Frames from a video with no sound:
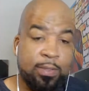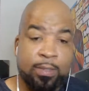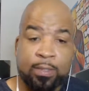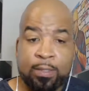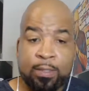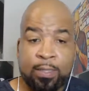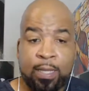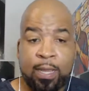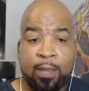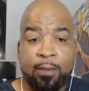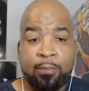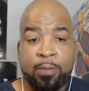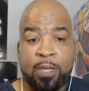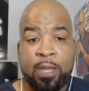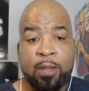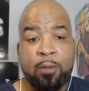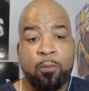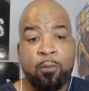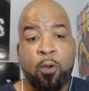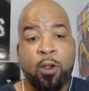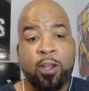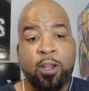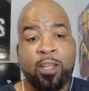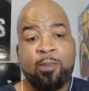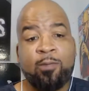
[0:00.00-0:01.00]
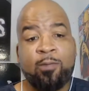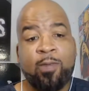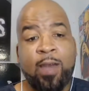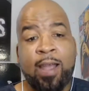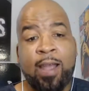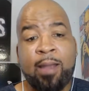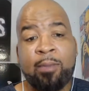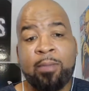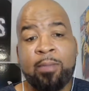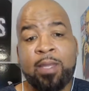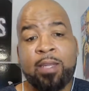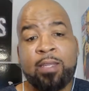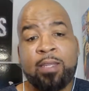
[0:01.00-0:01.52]
their work
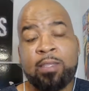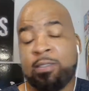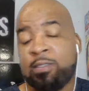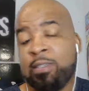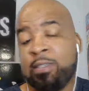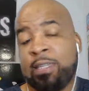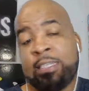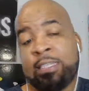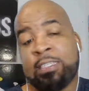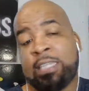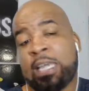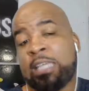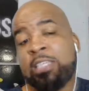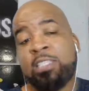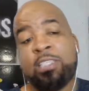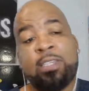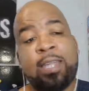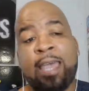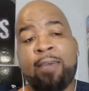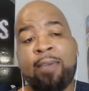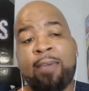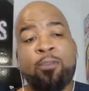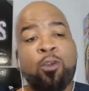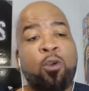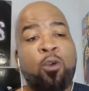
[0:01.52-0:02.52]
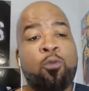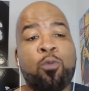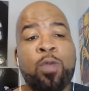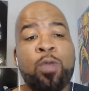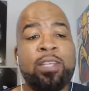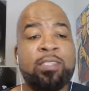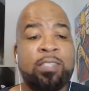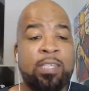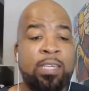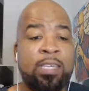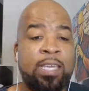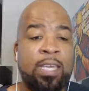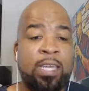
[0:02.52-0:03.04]
environment is they should have no
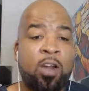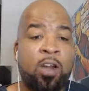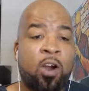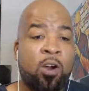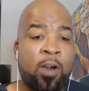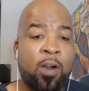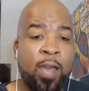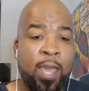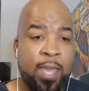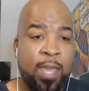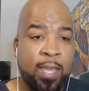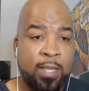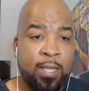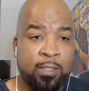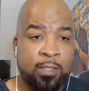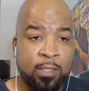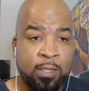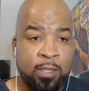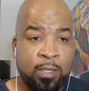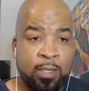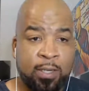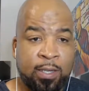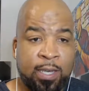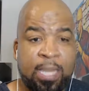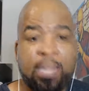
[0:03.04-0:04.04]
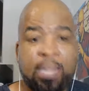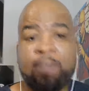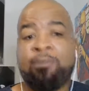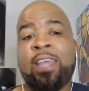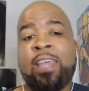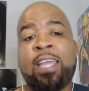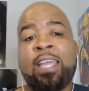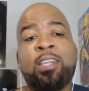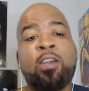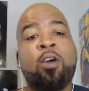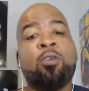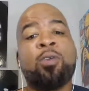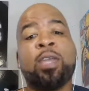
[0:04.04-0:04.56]
reason getting all A's. And if
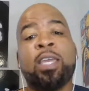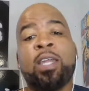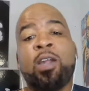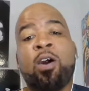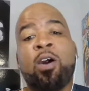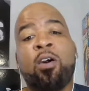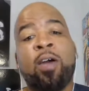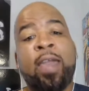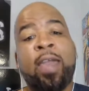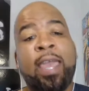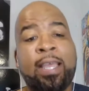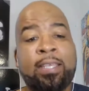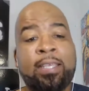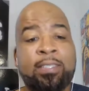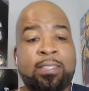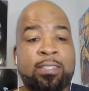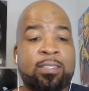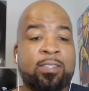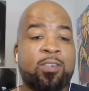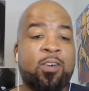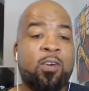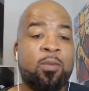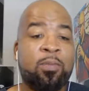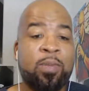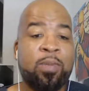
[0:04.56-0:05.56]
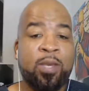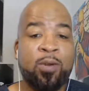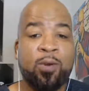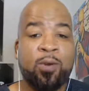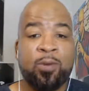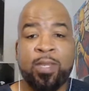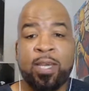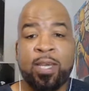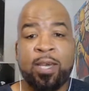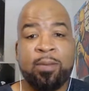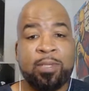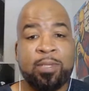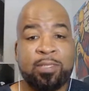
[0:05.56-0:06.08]
they don't get all A's, it's going to be
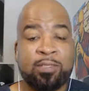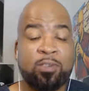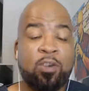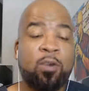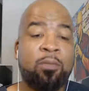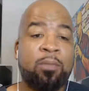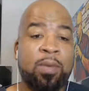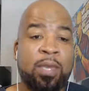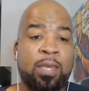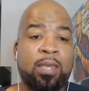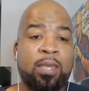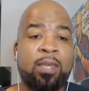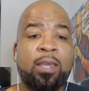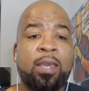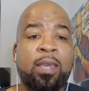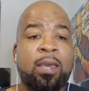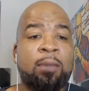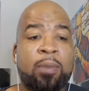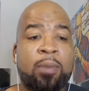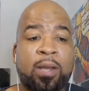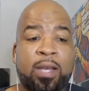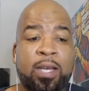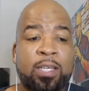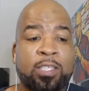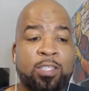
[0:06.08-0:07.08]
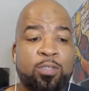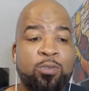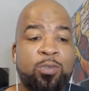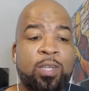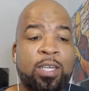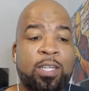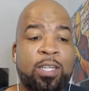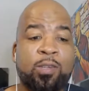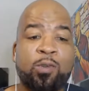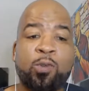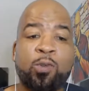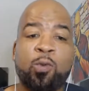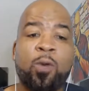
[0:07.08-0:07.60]
on them. It's going to be because you
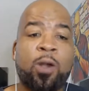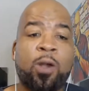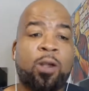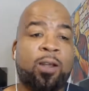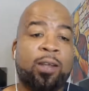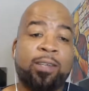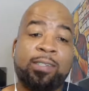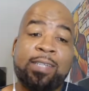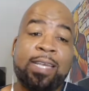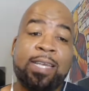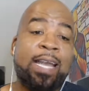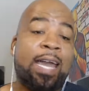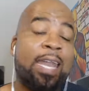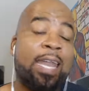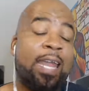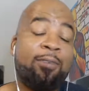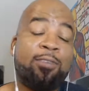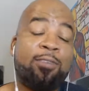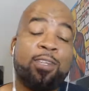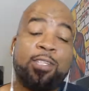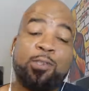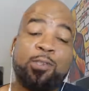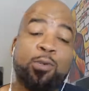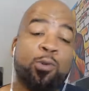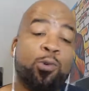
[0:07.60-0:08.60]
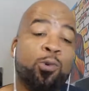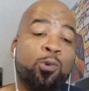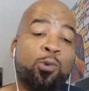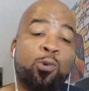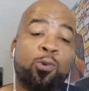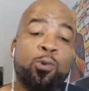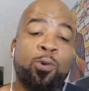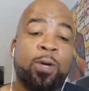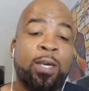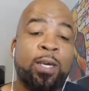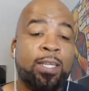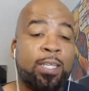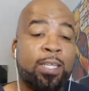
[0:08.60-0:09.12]
didn't do the work, because they got every
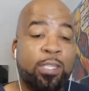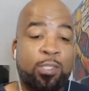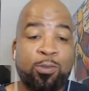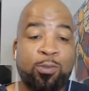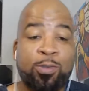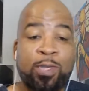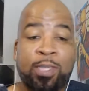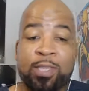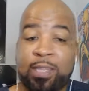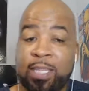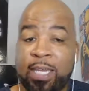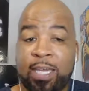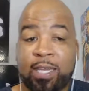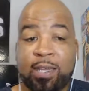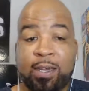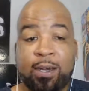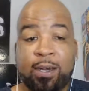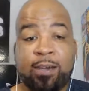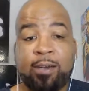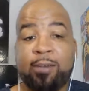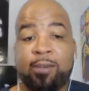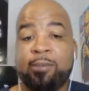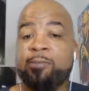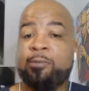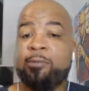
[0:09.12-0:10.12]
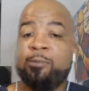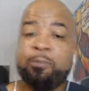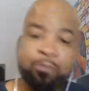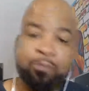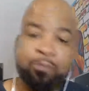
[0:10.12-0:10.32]
tool that you can think of